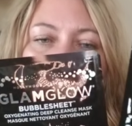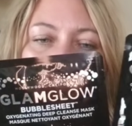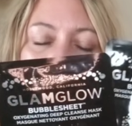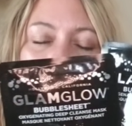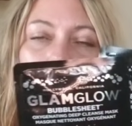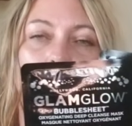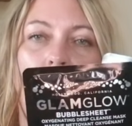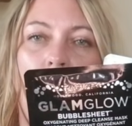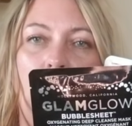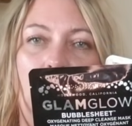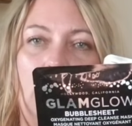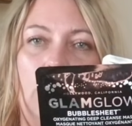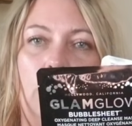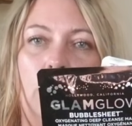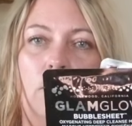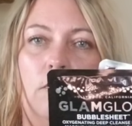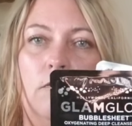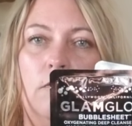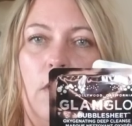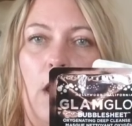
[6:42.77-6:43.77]
for the
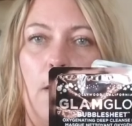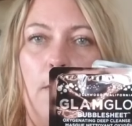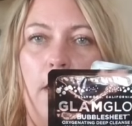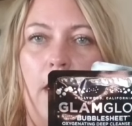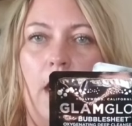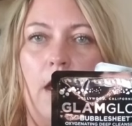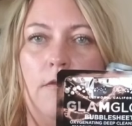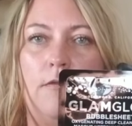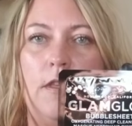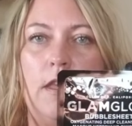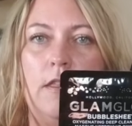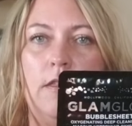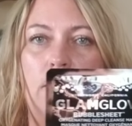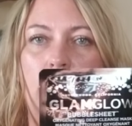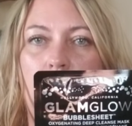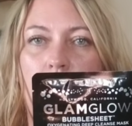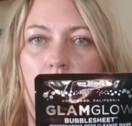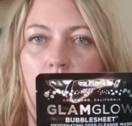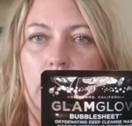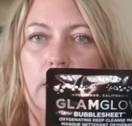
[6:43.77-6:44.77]
2. I mean, I don't think
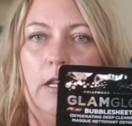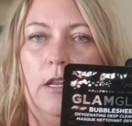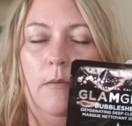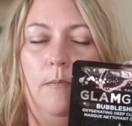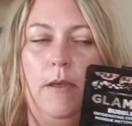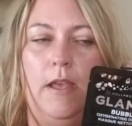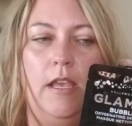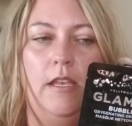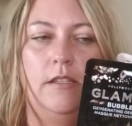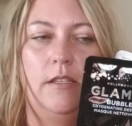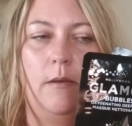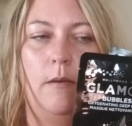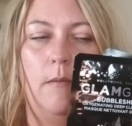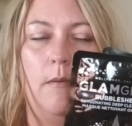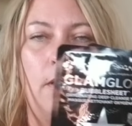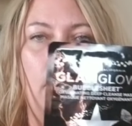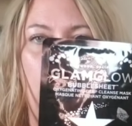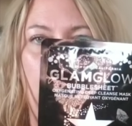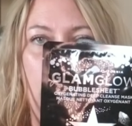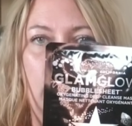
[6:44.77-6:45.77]
they're 18 a piece.
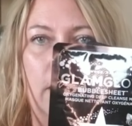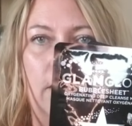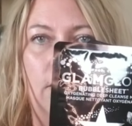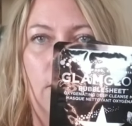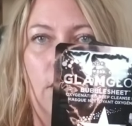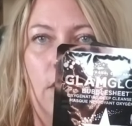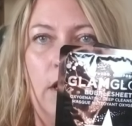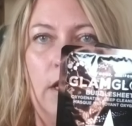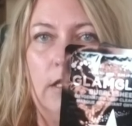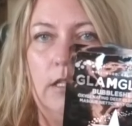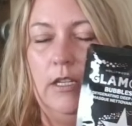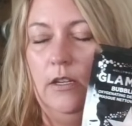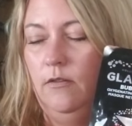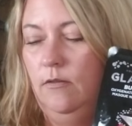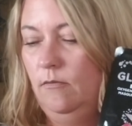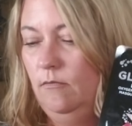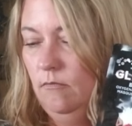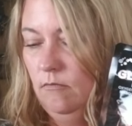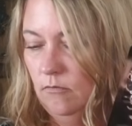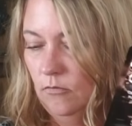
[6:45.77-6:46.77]
I believe they're
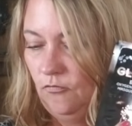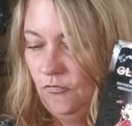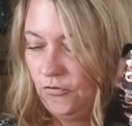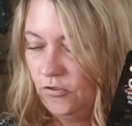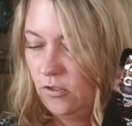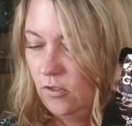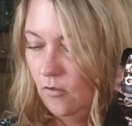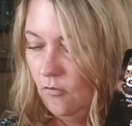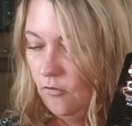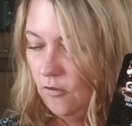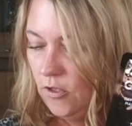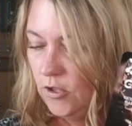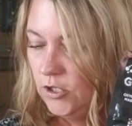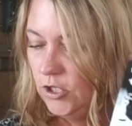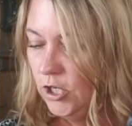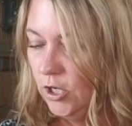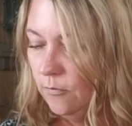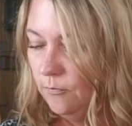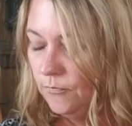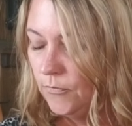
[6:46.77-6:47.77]
18 for the
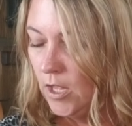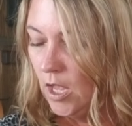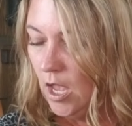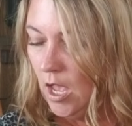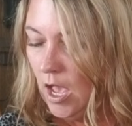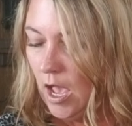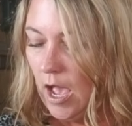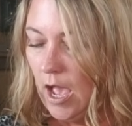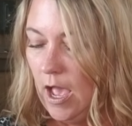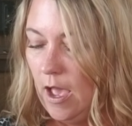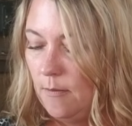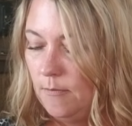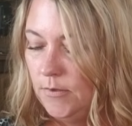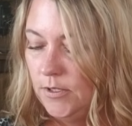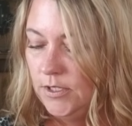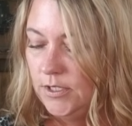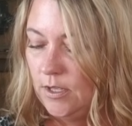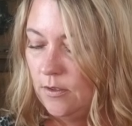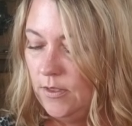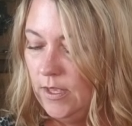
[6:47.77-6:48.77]
2.
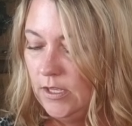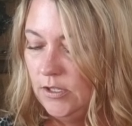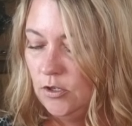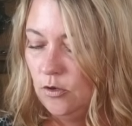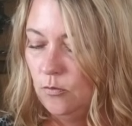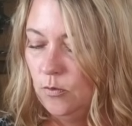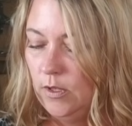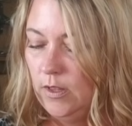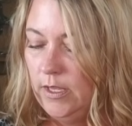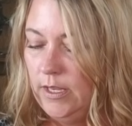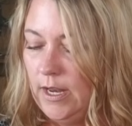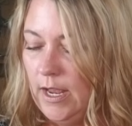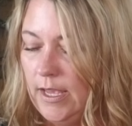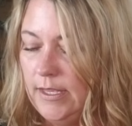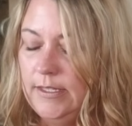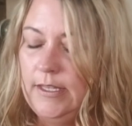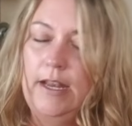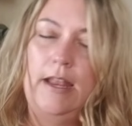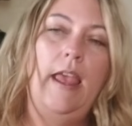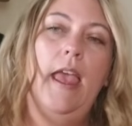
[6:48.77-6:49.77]
So these are really
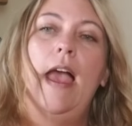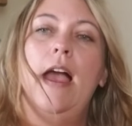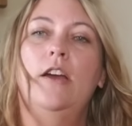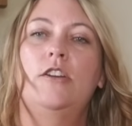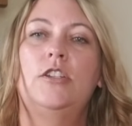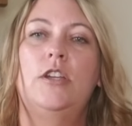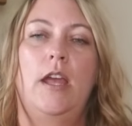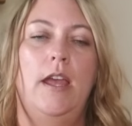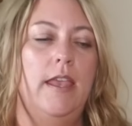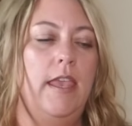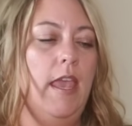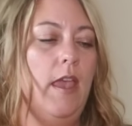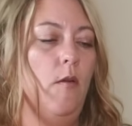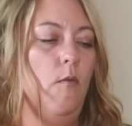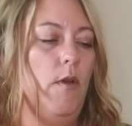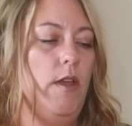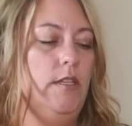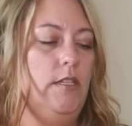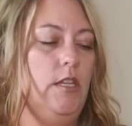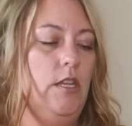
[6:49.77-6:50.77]
nice, and I can't
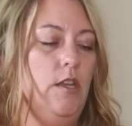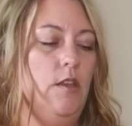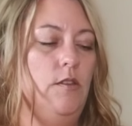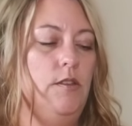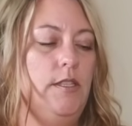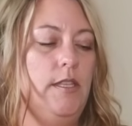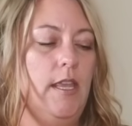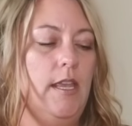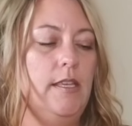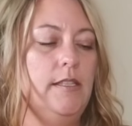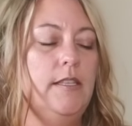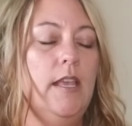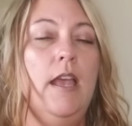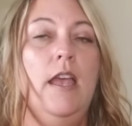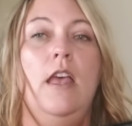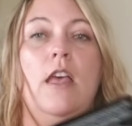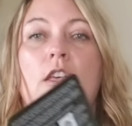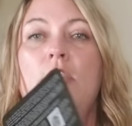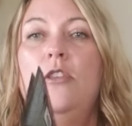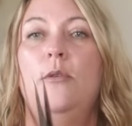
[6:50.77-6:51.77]
wait to use these.
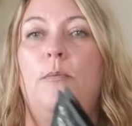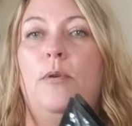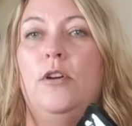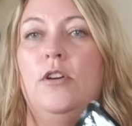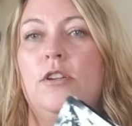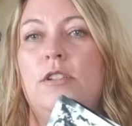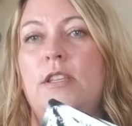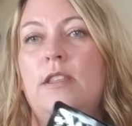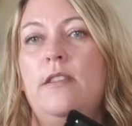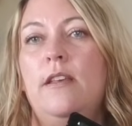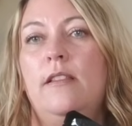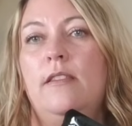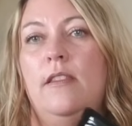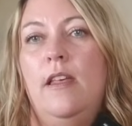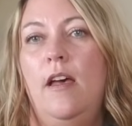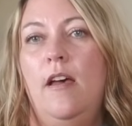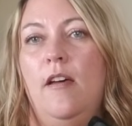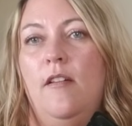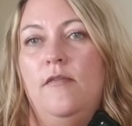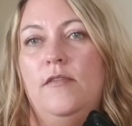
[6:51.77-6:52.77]
The person that
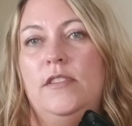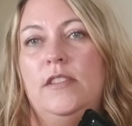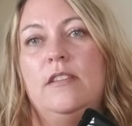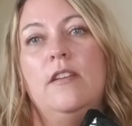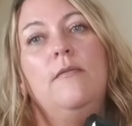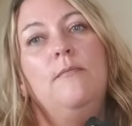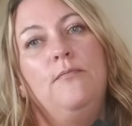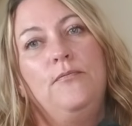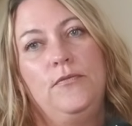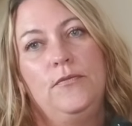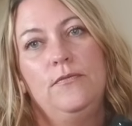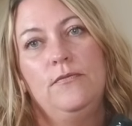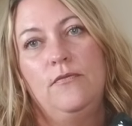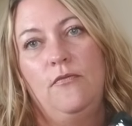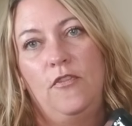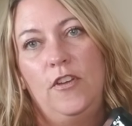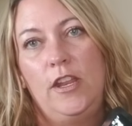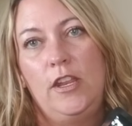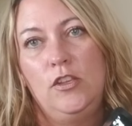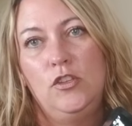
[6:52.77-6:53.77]
loves,
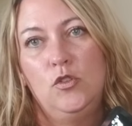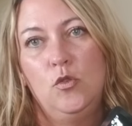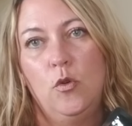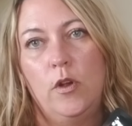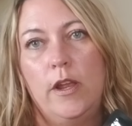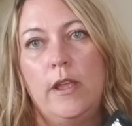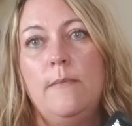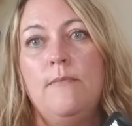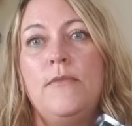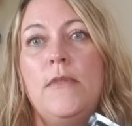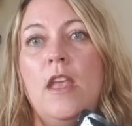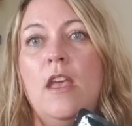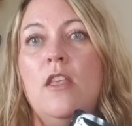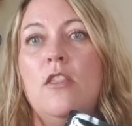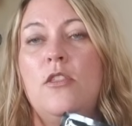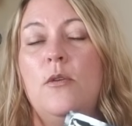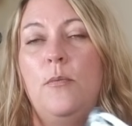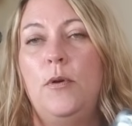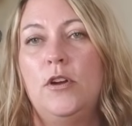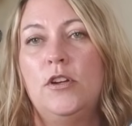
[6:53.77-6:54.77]
funny story,
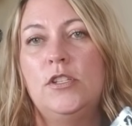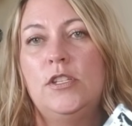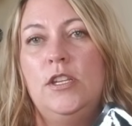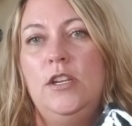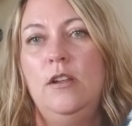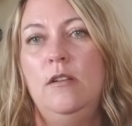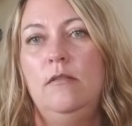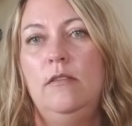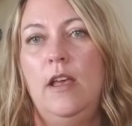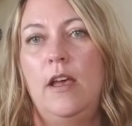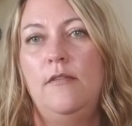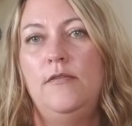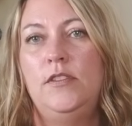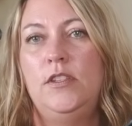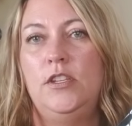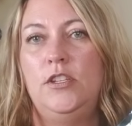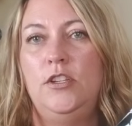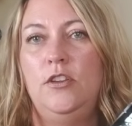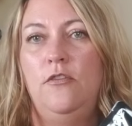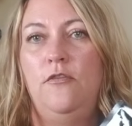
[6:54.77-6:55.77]
the person who loves
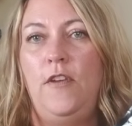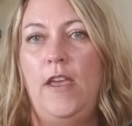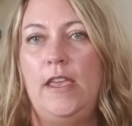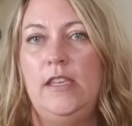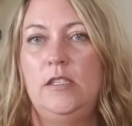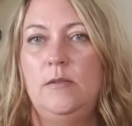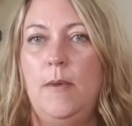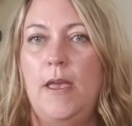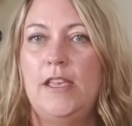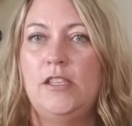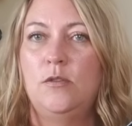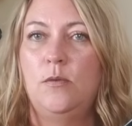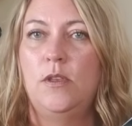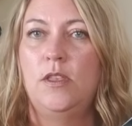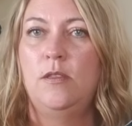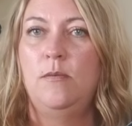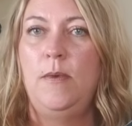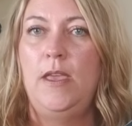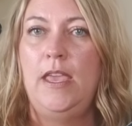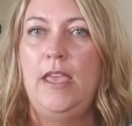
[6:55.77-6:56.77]
to do face masks
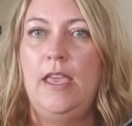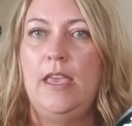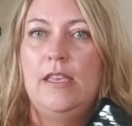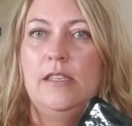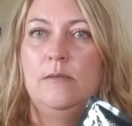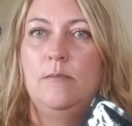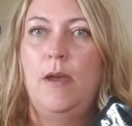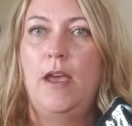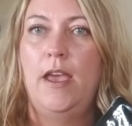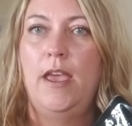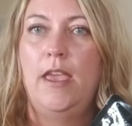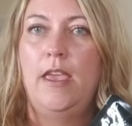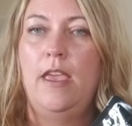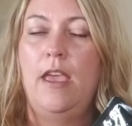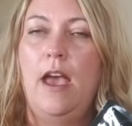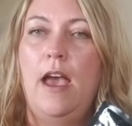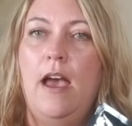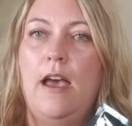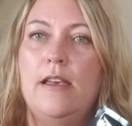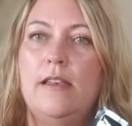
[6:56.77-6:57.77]
with me is
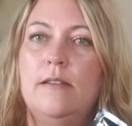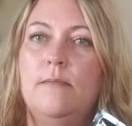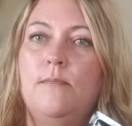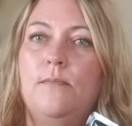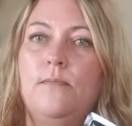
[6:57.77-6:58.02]
my